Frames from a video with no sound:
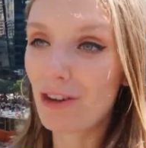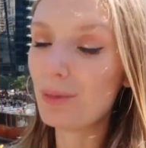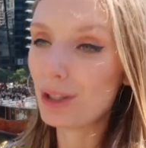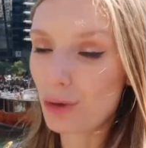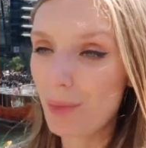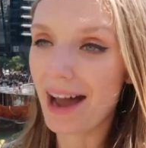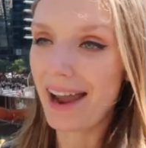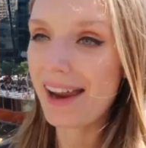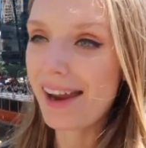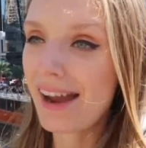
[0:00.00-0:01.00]
from
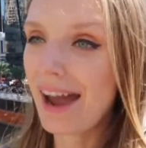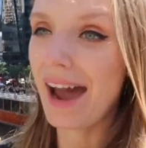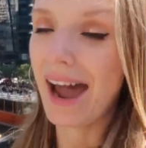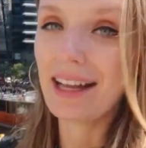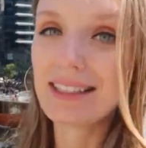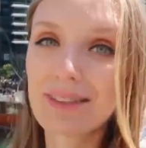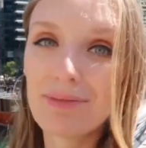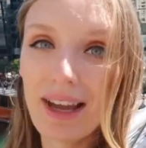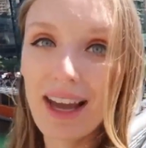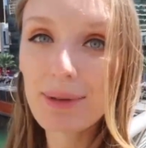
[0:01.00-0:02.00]
Dubai,
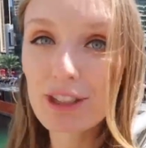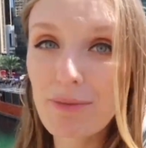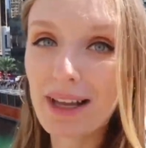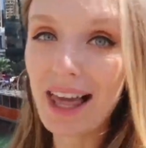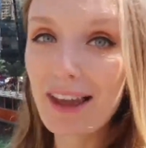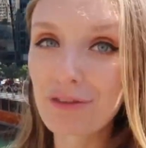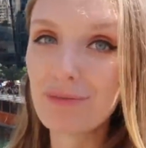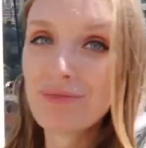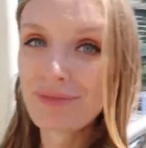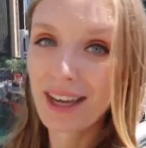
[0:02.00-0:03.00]
and a bit of my life.
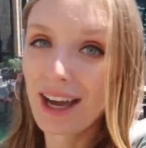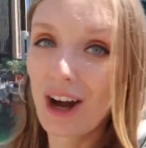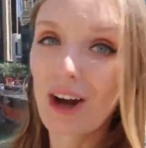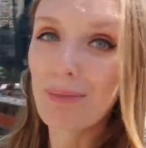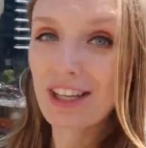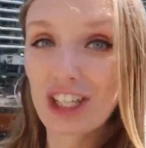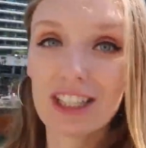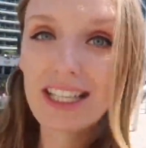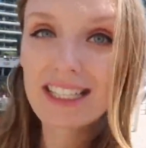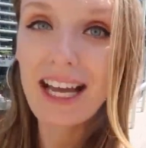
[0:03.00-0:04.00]
My
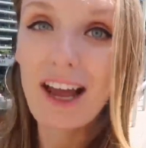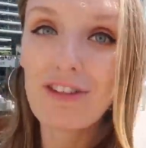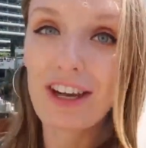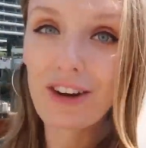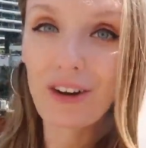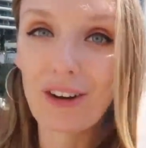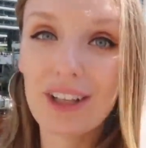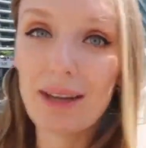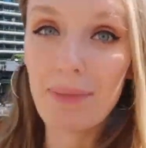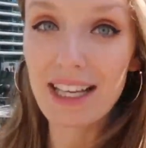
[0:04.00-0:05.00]
channel is
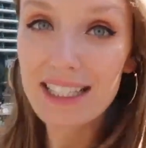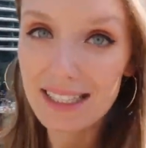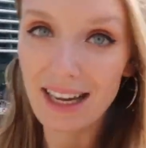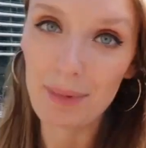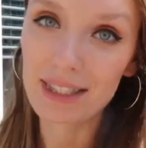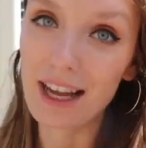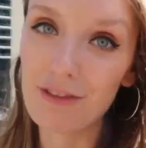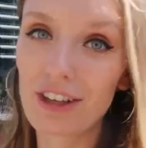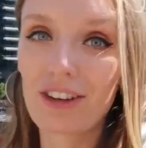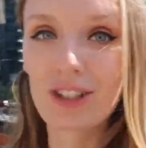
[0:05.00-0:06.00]
Skyflygirl, and my Instagram is
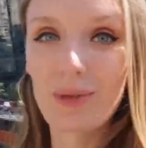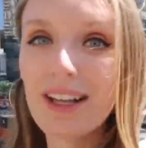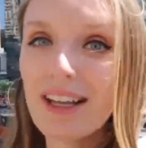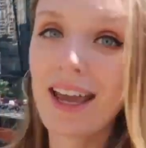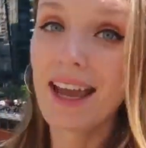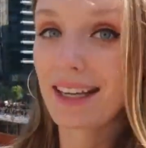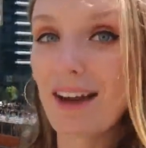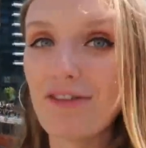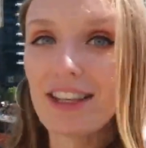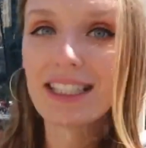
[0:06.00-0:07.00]
Skyflygirl as well.
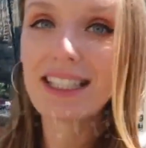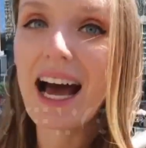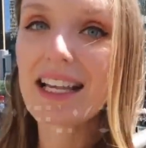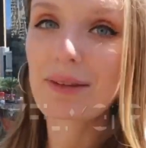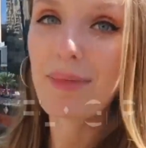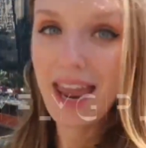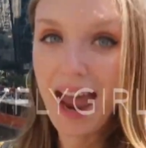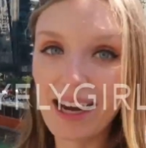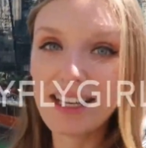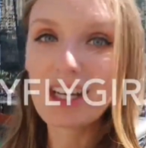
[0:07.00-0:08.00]
Come visit and ask me
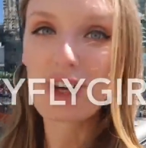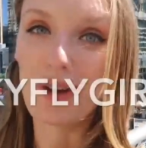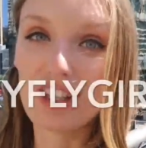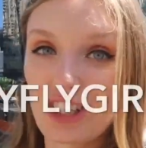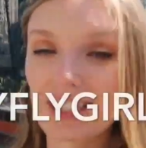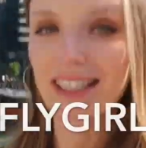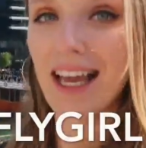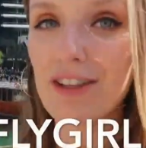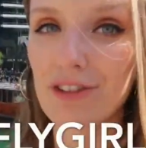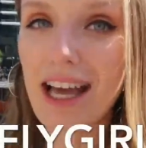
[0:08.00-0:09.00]
any questions.
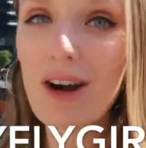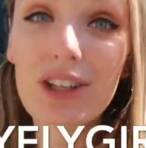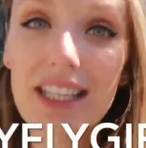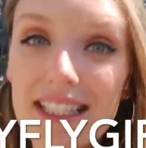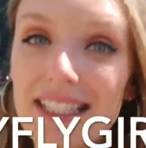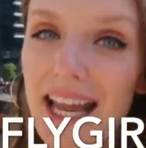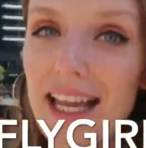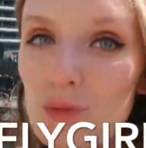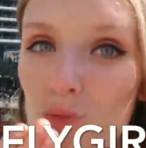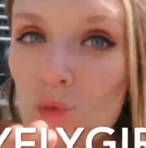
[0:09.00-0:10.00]
And for now, kisses
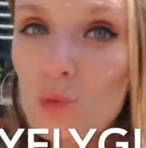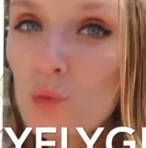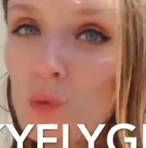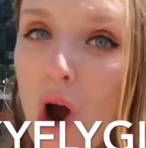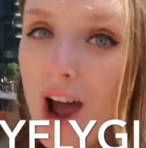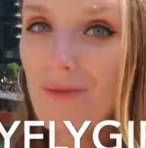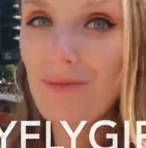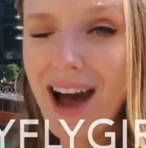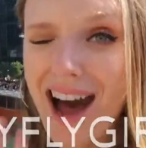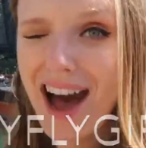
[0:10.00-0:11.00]
and
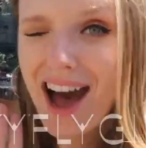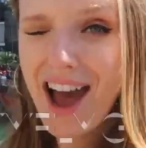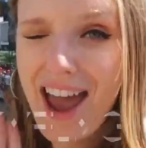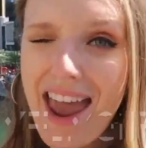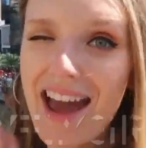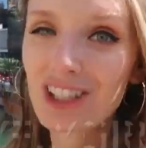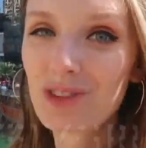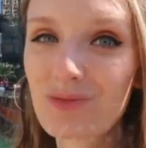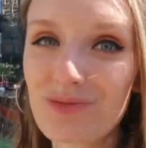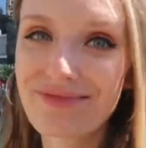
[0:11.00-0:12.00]

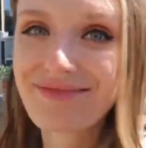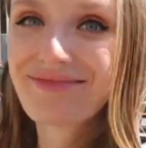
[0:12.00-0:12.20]
bye!